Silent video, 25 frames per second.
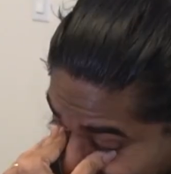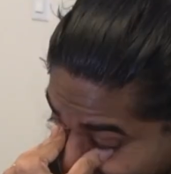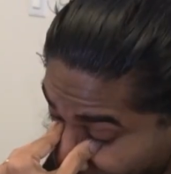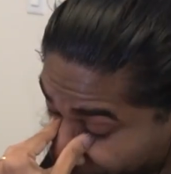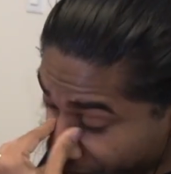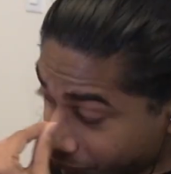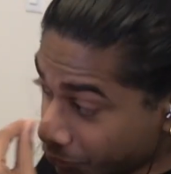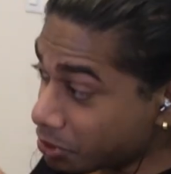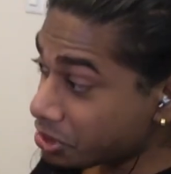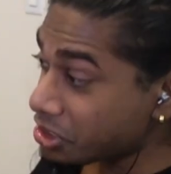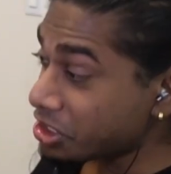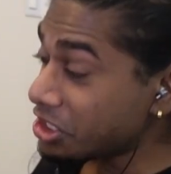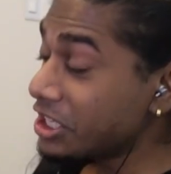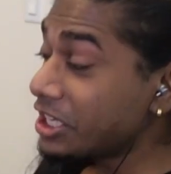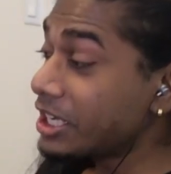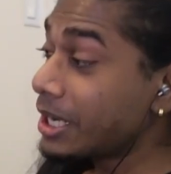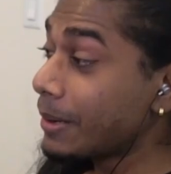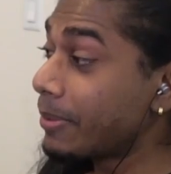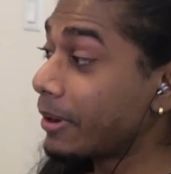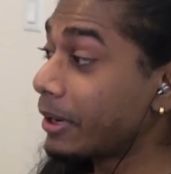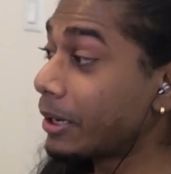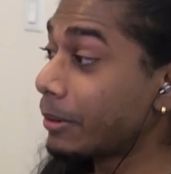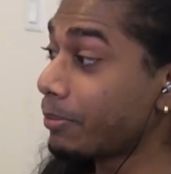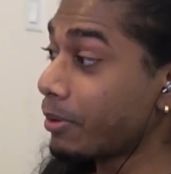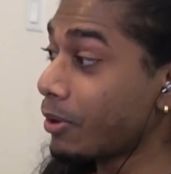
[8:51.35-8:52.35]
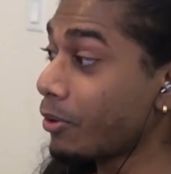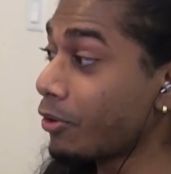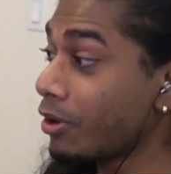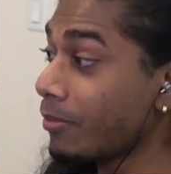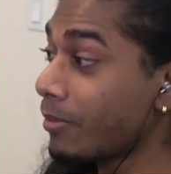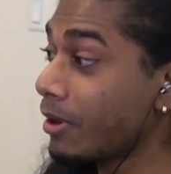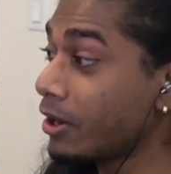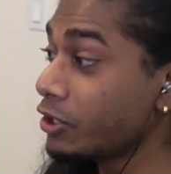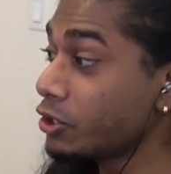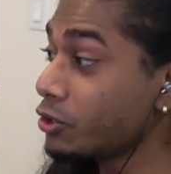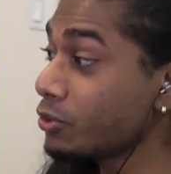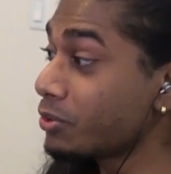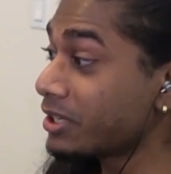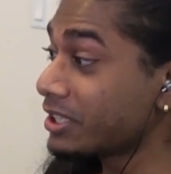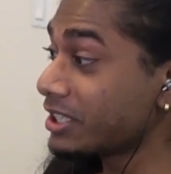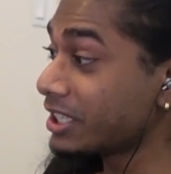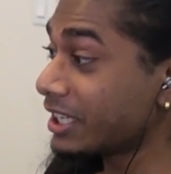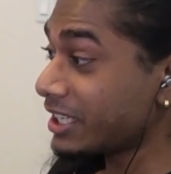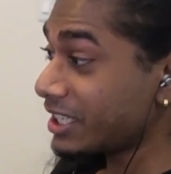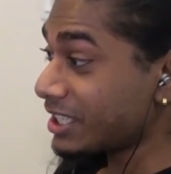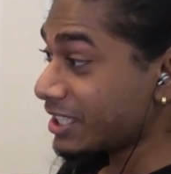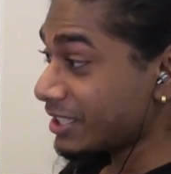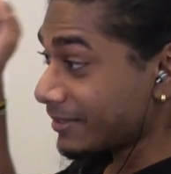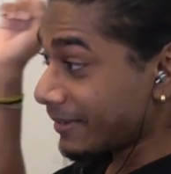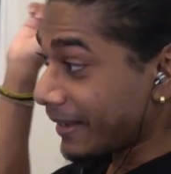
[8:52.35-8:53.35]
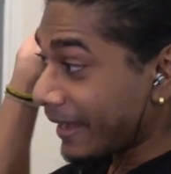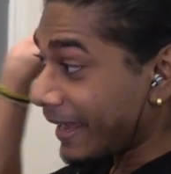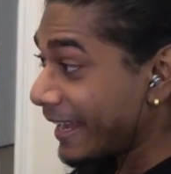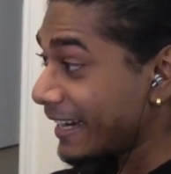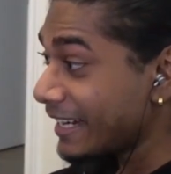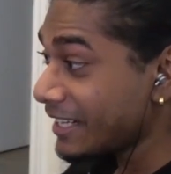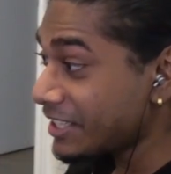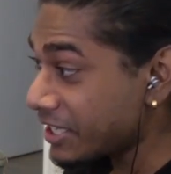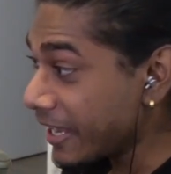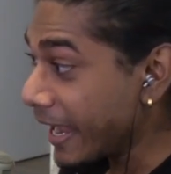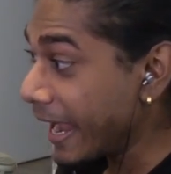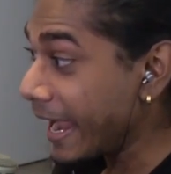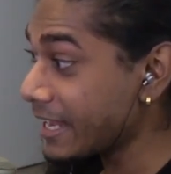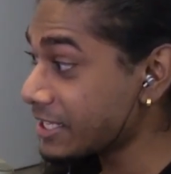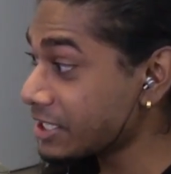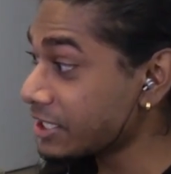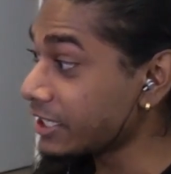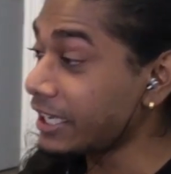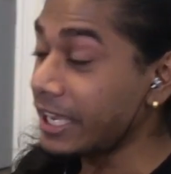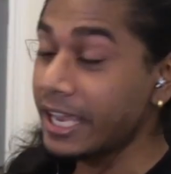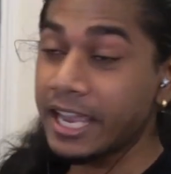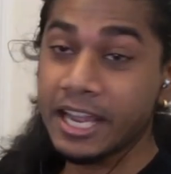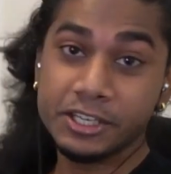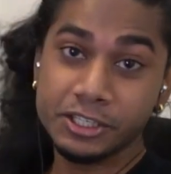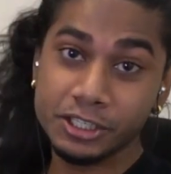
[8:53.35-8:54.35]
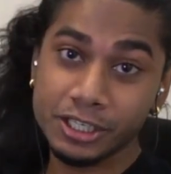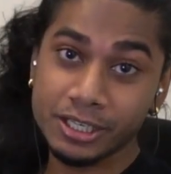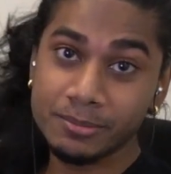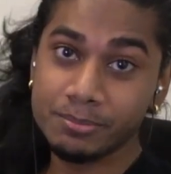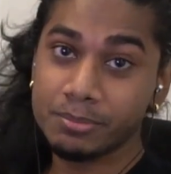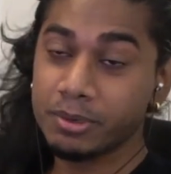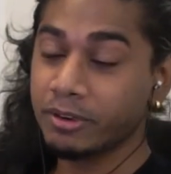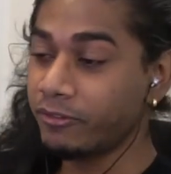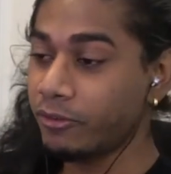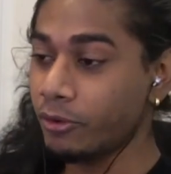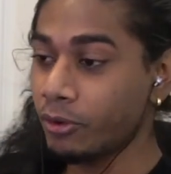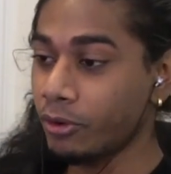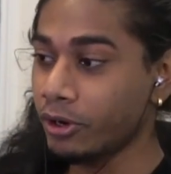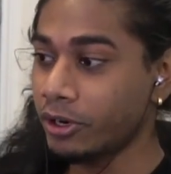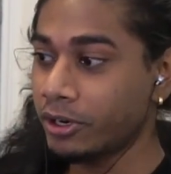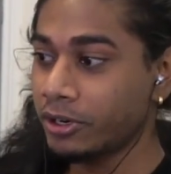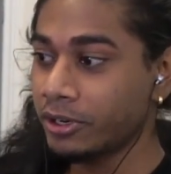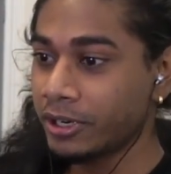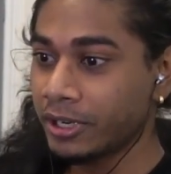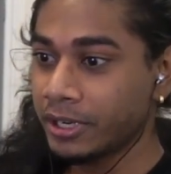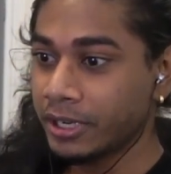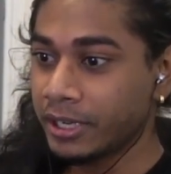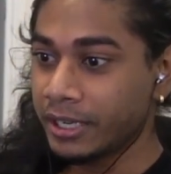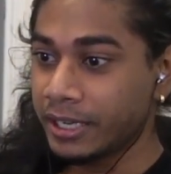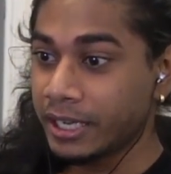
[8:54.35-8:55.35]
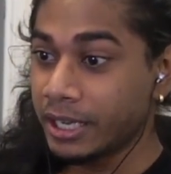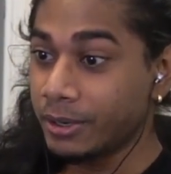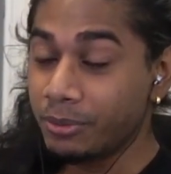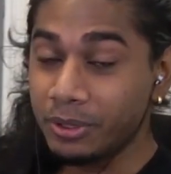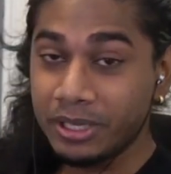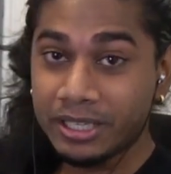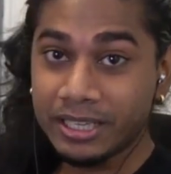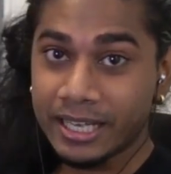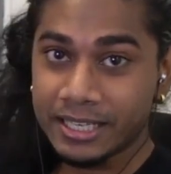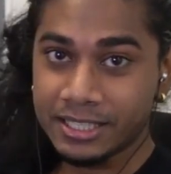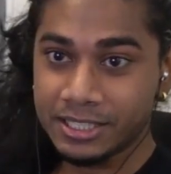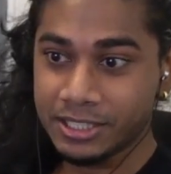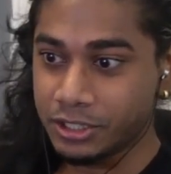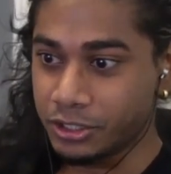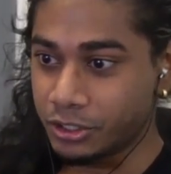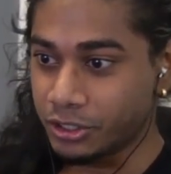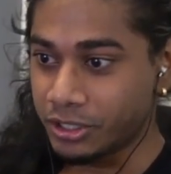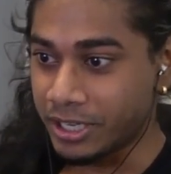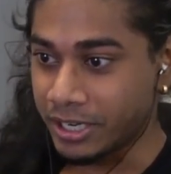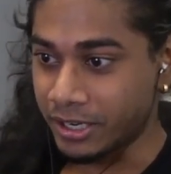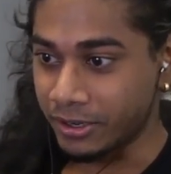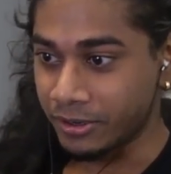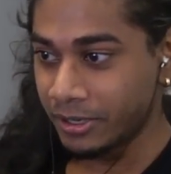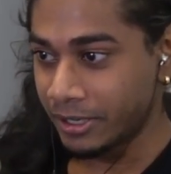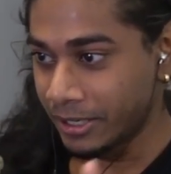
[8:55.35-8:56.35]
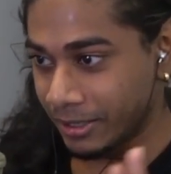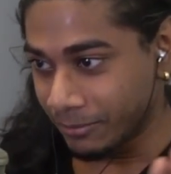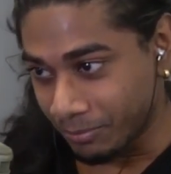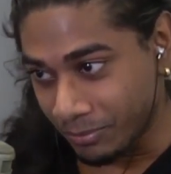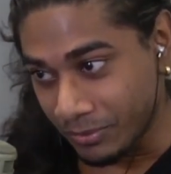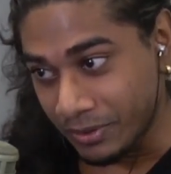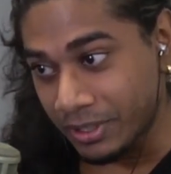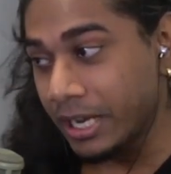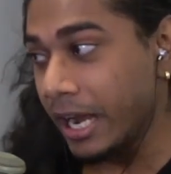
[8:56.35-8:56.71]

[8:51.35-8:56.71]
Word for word: So if you sneak up on a Pokemon, you can like hit its ass and catch it before it realizes you're there.